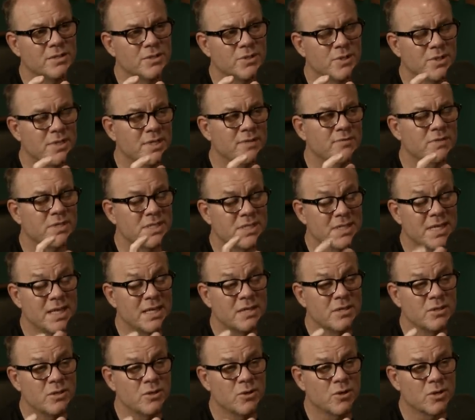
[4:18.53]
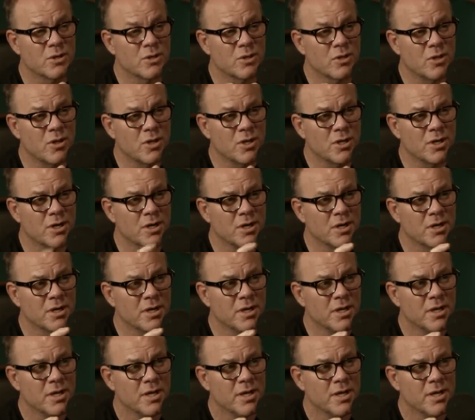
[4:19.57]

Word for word: So I even stayed in New York longer.